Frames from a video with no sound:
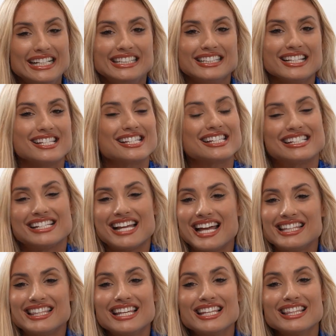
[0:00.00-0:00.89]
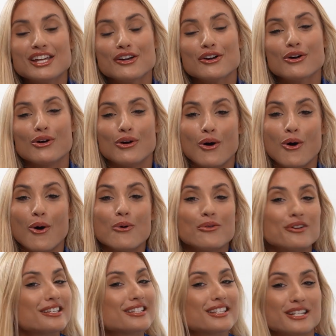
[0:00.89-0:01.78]
Listen, I think there are
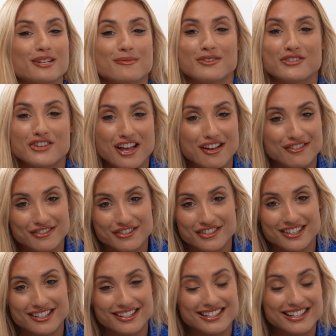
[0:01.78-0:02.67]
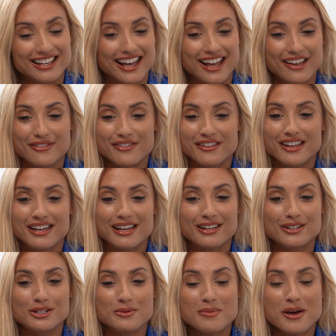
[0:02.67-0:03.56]
always going to be challenges. I feel
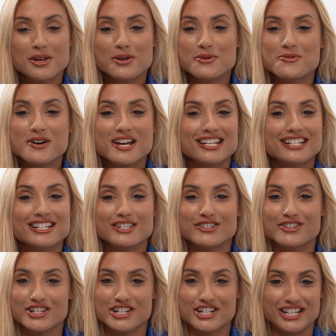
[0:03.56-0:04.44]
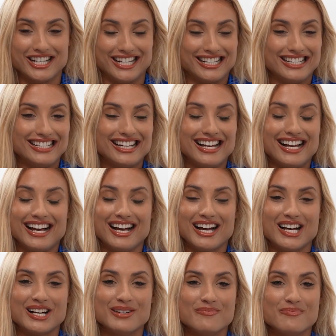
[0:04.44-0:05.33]
like no matter what industry you're in,
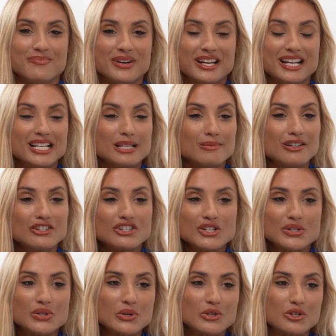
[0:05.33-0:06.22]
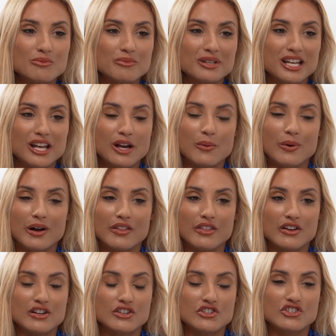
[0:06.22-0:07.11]
but especially social media, where
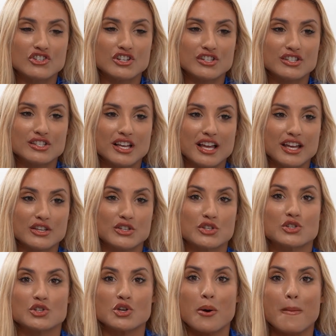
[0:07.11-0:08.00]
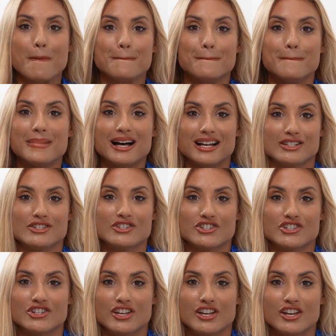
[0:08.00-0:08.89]
there's just like so
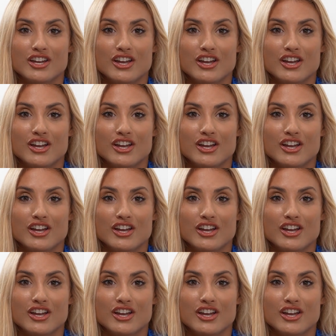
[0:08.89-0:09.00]
much.